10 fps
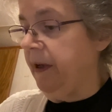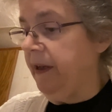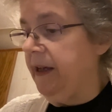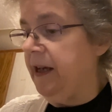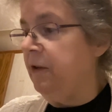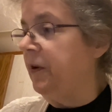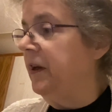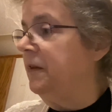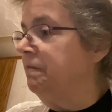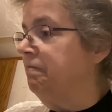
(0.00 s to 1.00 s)

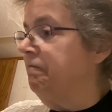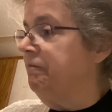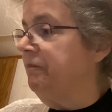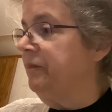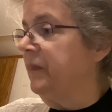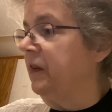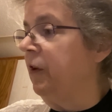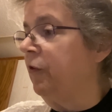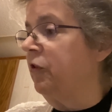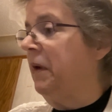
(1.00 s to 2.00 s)
anyway,
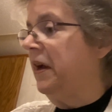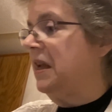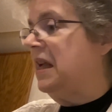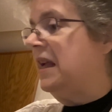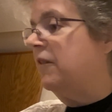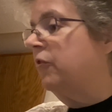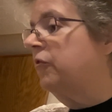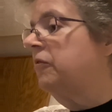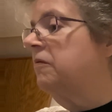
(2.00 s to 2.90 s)
those are my inks